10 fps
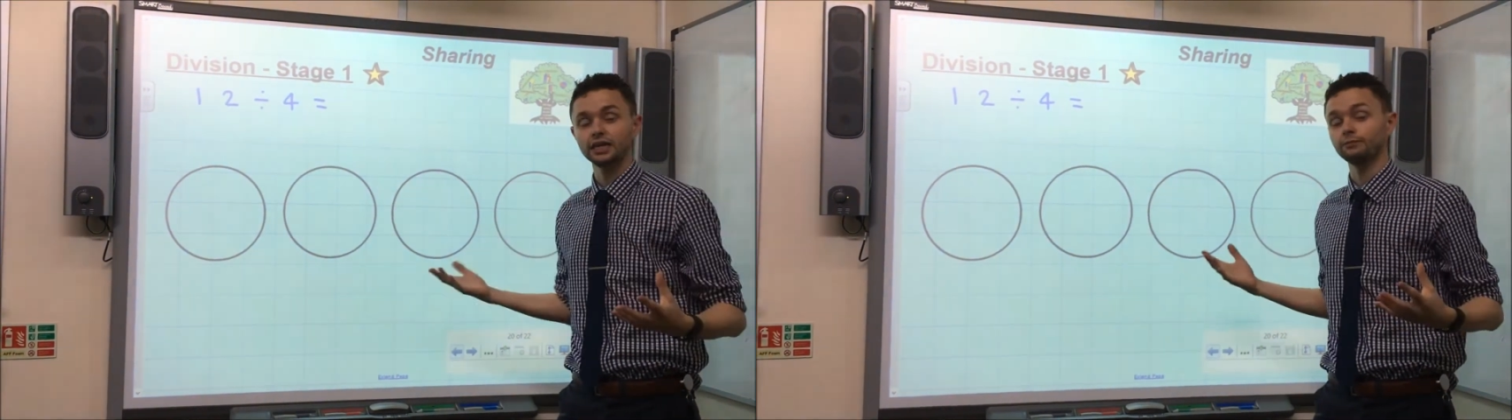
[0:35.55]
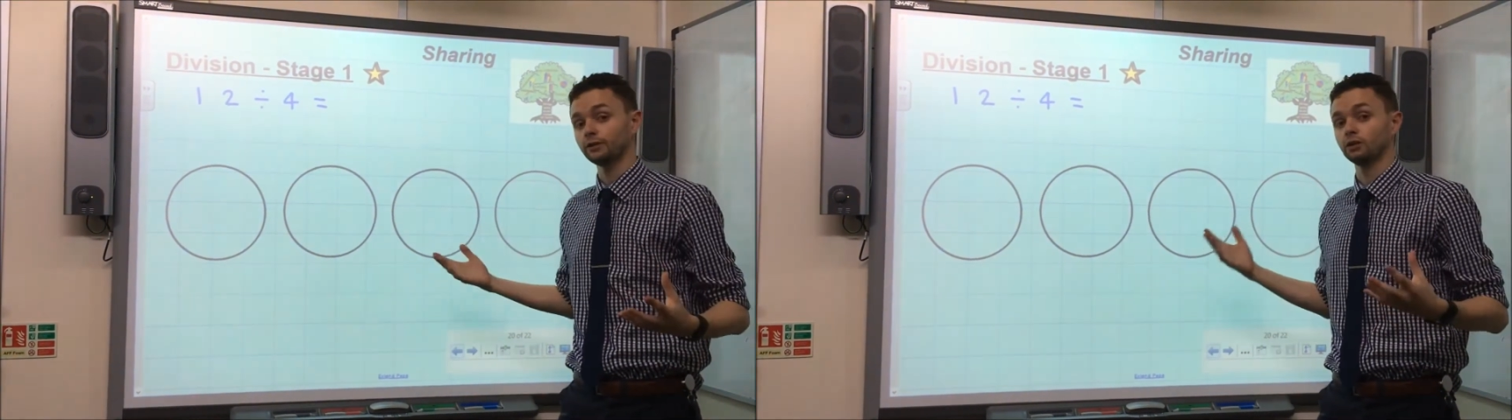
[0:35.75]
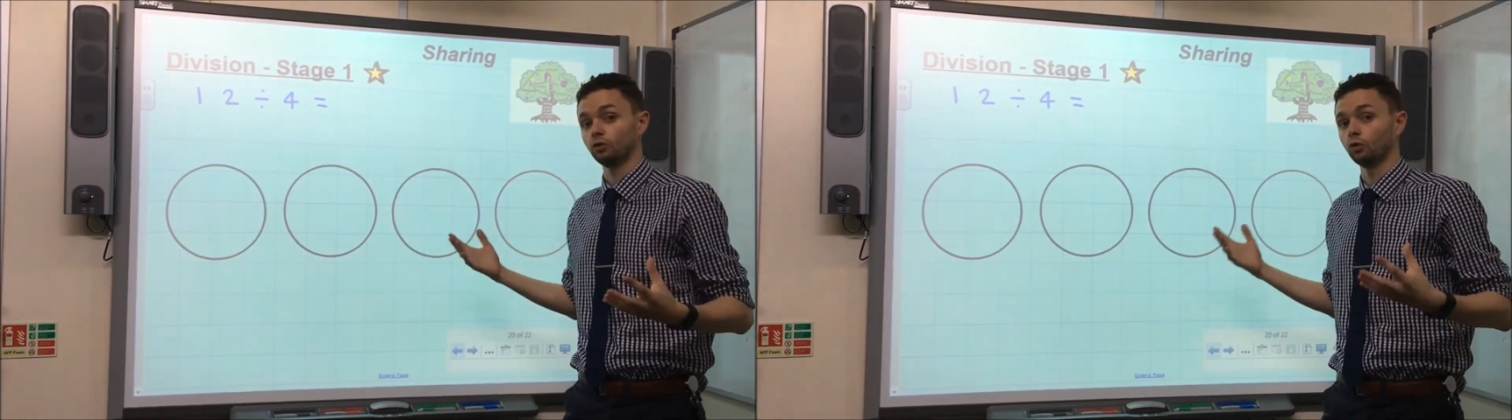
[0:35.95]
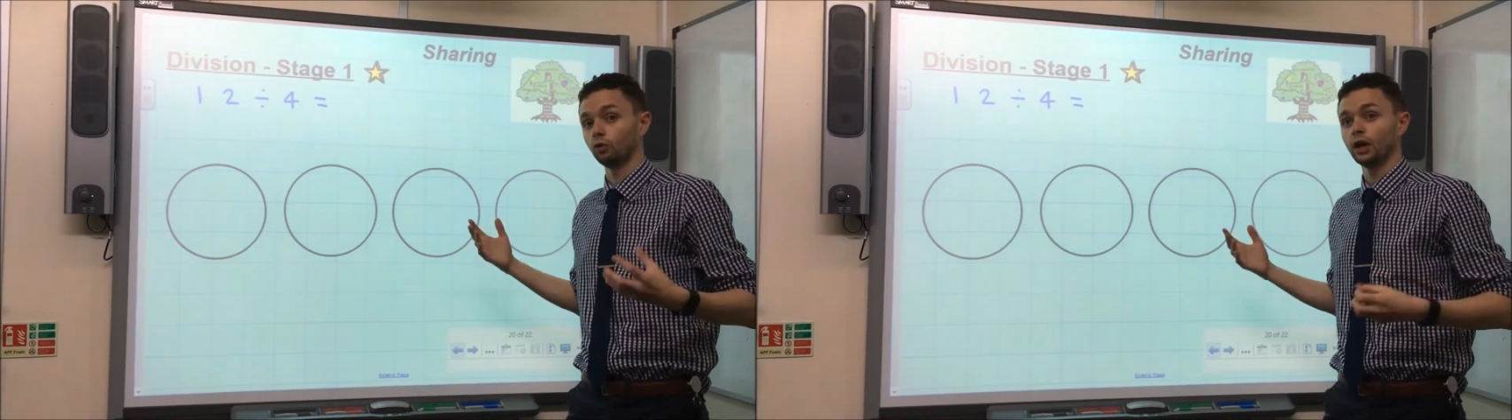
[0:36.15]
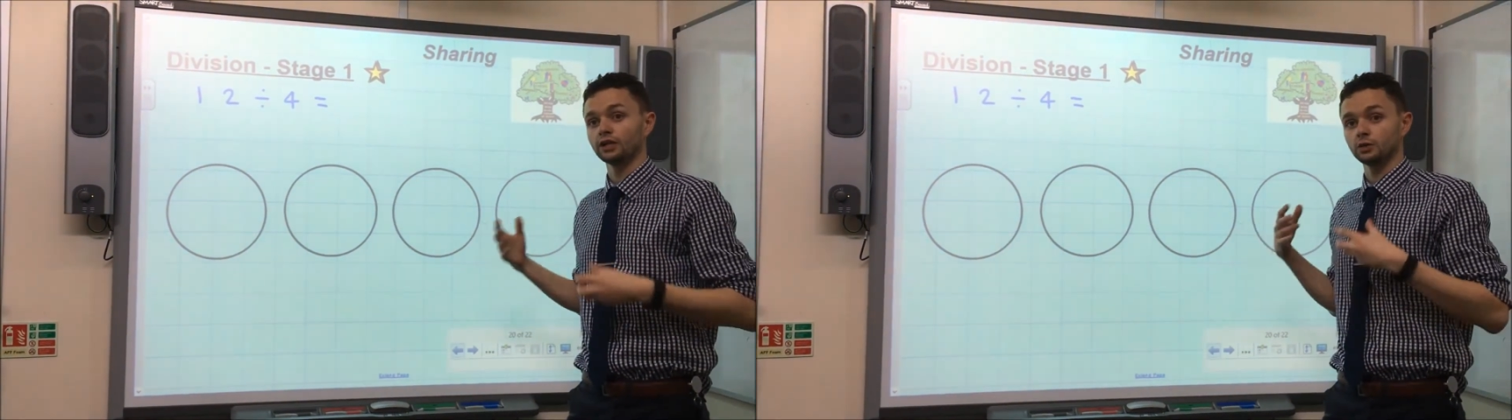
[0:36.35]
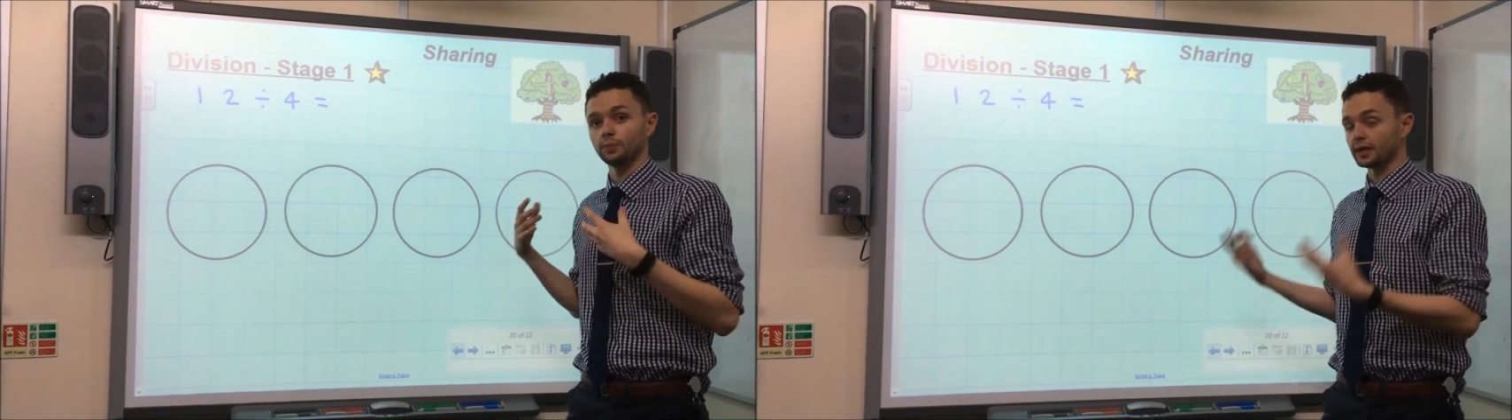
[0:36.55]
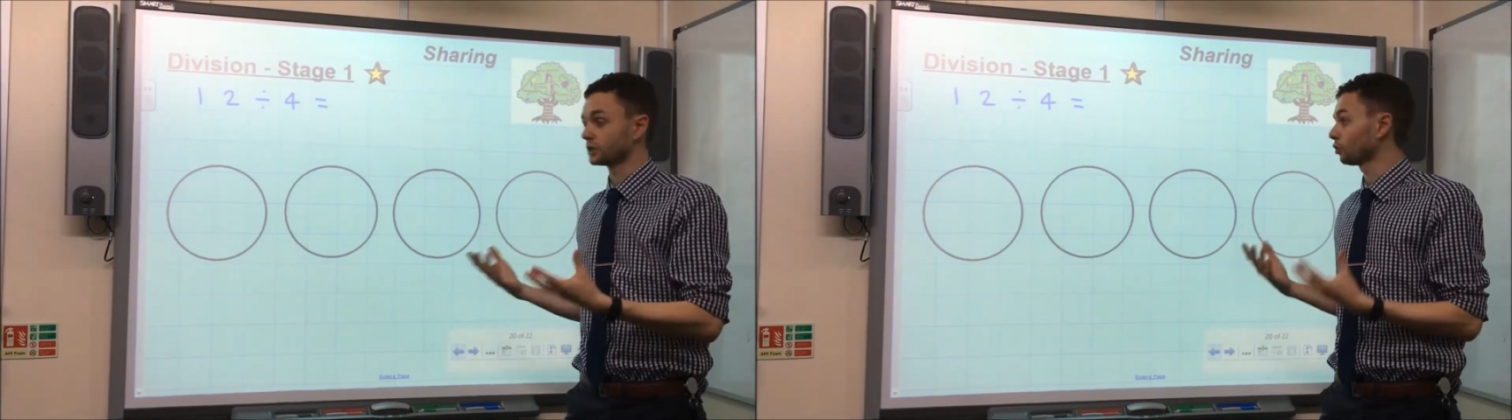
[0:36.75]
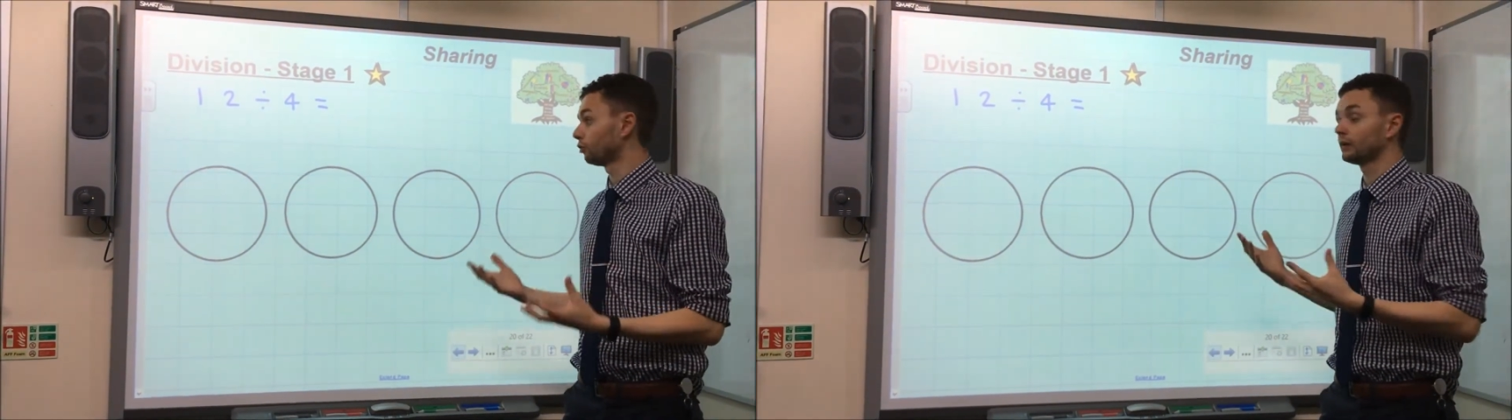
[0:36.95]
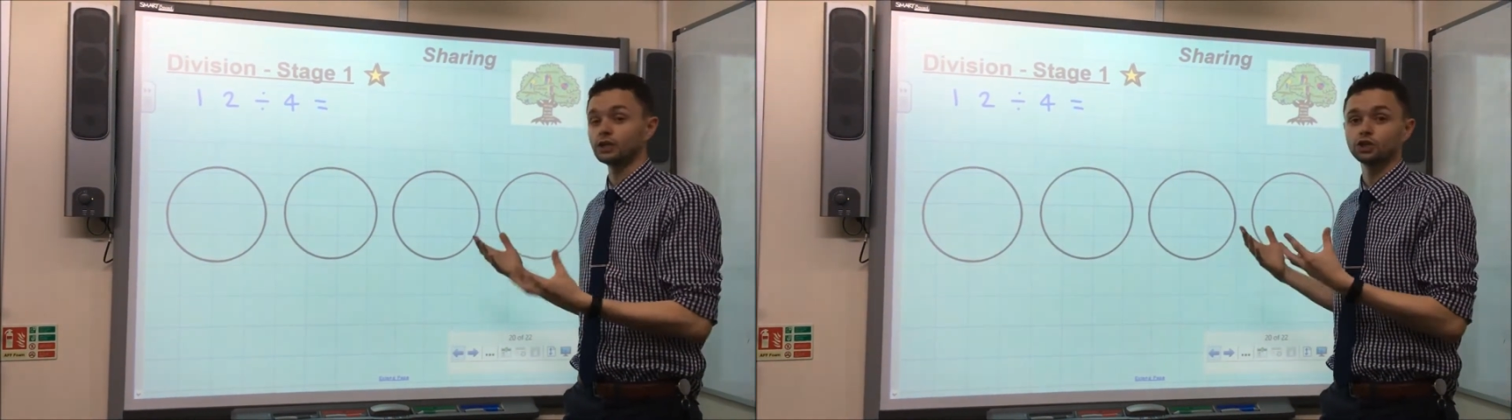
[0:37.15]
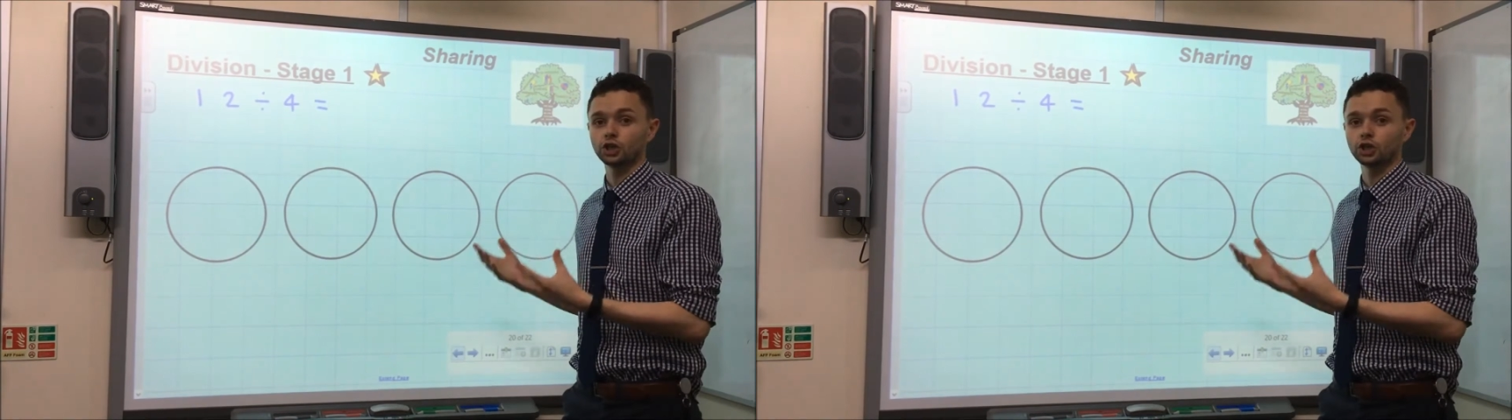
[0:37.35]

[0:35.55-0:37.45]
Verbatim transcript: anything at all to pictorially